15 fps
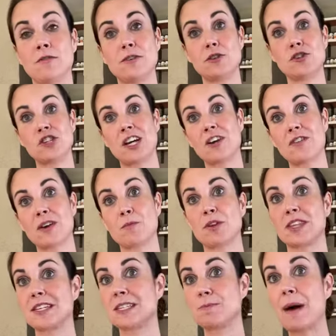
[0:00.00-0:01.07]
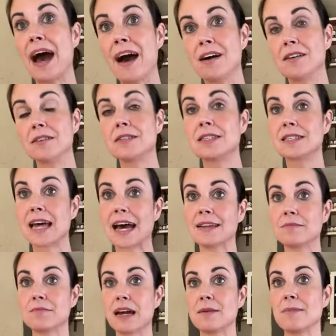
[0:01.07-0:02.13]
if you share them with a spouse,
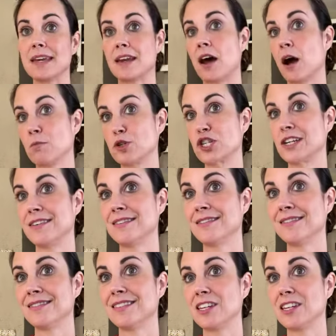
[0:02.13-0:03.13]
that might be an option,